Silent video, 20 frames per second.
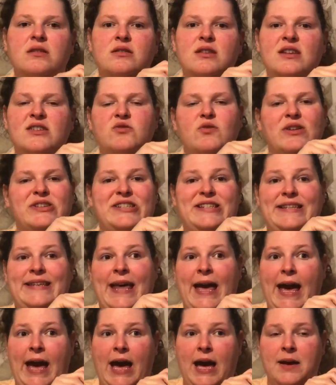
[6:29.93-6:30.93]
dishwashing
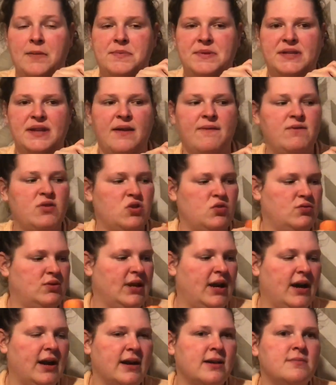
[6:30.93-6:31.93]
tabs a few
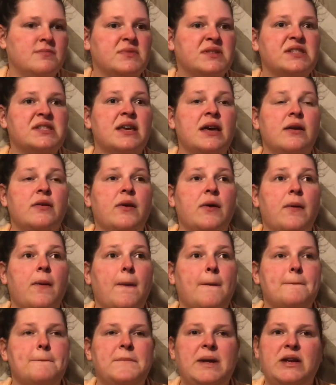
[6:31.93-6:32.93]
times,
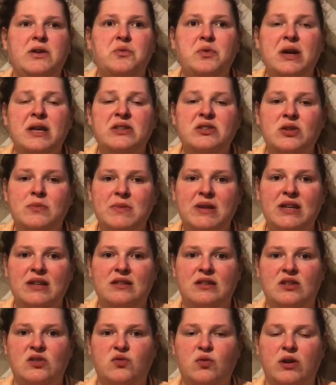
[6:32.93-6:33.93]
but I don't get too many
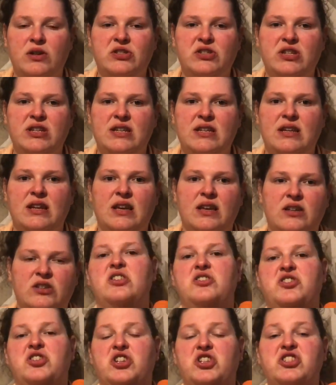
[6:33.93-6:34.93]
dishwashing
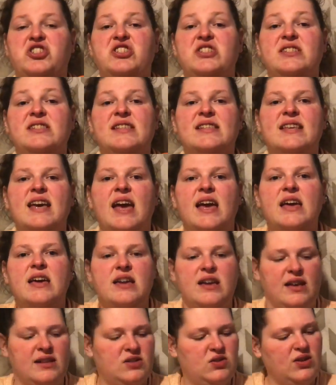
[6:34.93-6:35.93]
detergents,
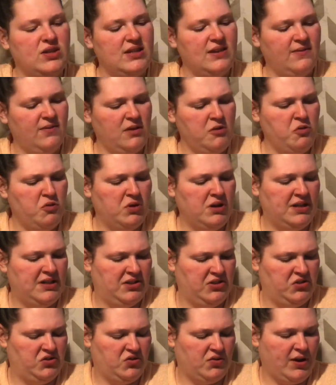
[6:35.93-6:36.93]
and so I definitely wanted
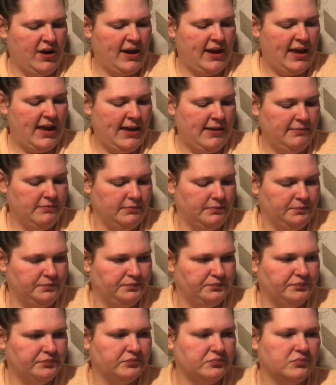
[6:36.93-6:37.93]
to try it.
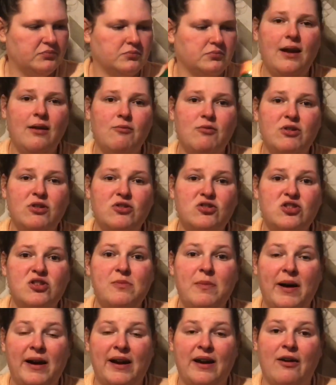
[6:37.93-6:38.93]
And we usually
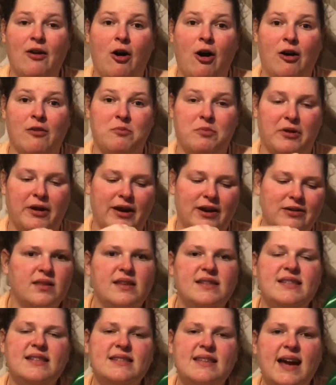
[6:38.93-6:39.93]
buy off-brand.
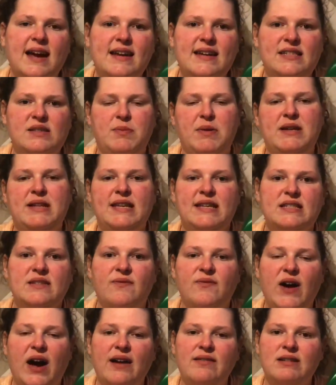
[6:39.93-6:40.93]
This is kind of spendy. It's
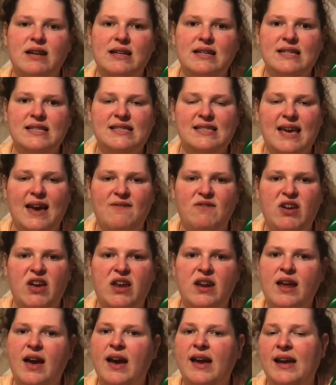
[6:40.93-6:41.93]

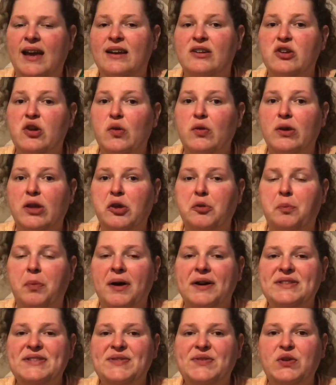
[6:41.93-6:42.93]
$5.97. I had no
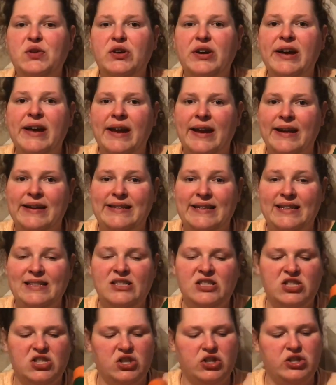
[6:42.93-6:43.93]
coupons for it, and I did
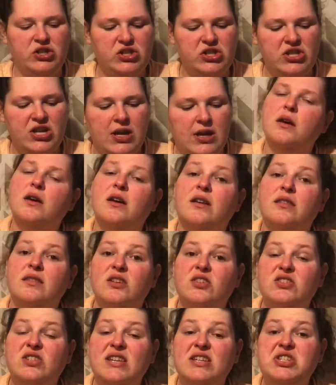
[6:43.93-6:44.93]
search.
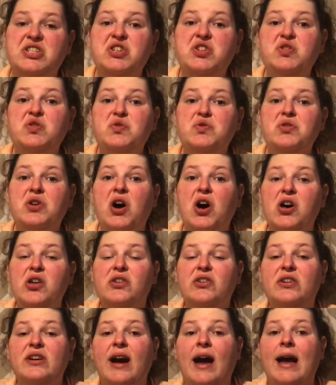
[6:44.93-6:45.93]
There's a $2
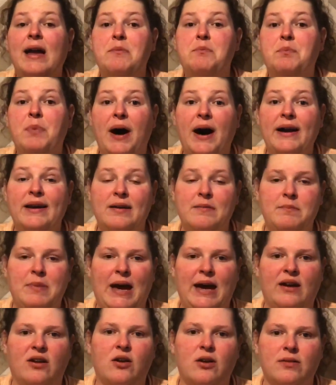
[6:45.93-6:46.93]
Ibotta
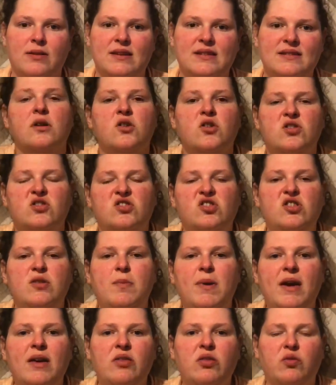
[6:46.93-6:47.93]
back on this, so you
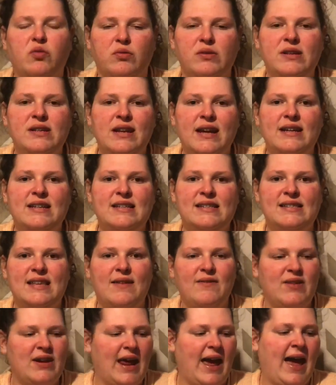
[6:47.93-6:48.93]
pay
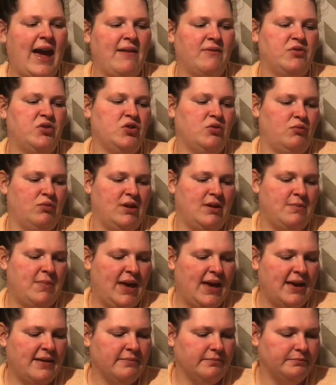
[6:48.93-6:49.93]
$3.97 after
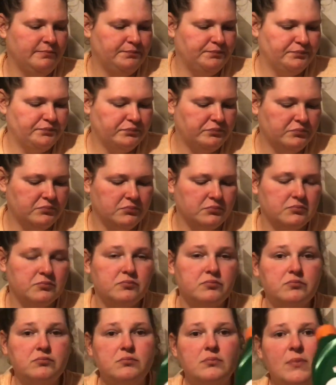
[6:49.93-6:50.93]
rebate.
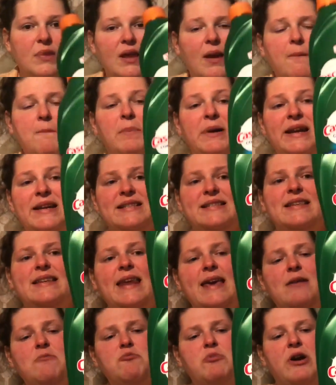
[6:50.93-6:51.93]
But it's
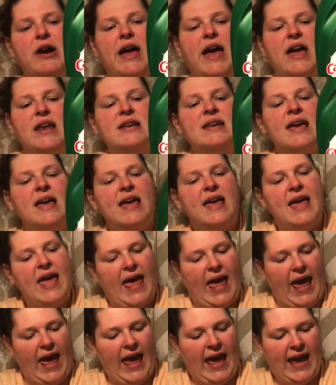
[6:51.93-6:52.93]
name brand,
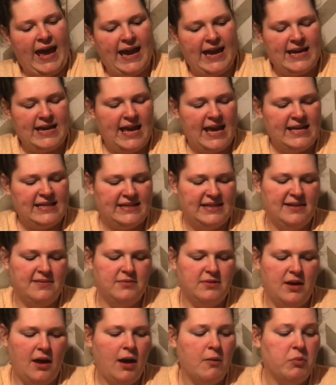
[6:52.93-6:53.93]
and it's a
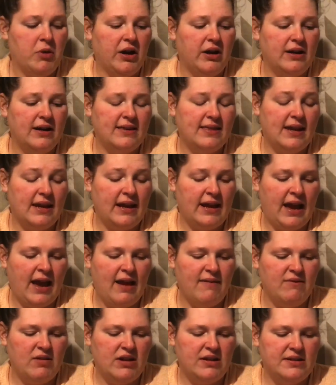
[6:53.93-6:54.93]
product that I
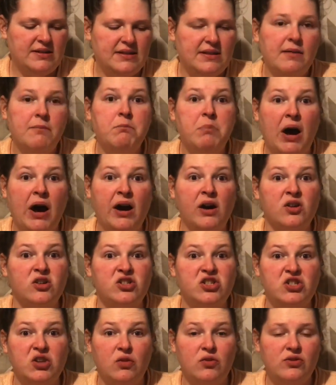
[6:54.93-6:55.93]
haven't bought or
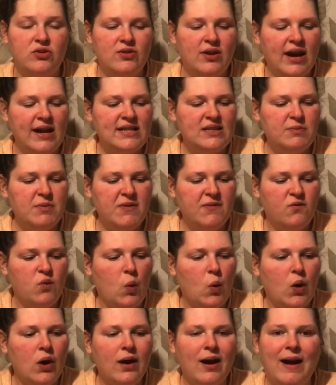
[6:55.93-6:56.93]
showed you guys
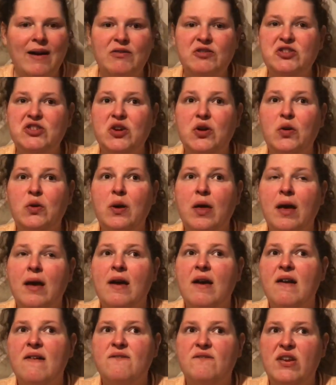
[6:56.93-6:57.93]
before. I've showed
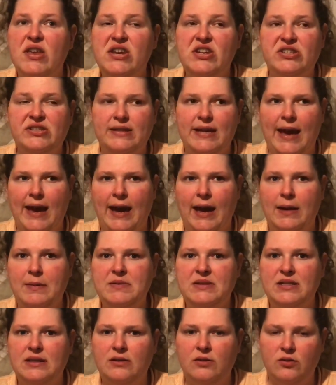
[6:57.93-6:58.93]
Finish
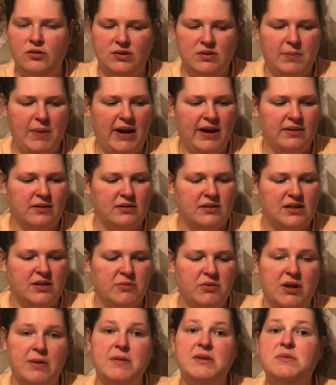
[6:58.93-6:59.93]
tabs. Oh, it's back in the
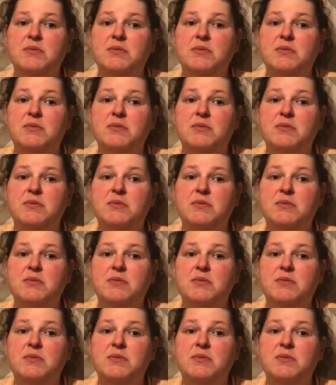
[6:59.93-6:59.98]
summertime.